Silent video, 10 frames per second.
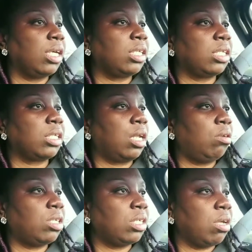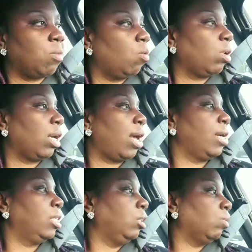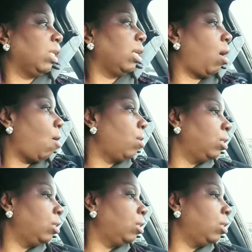That's as close as I'm gonna get anyway.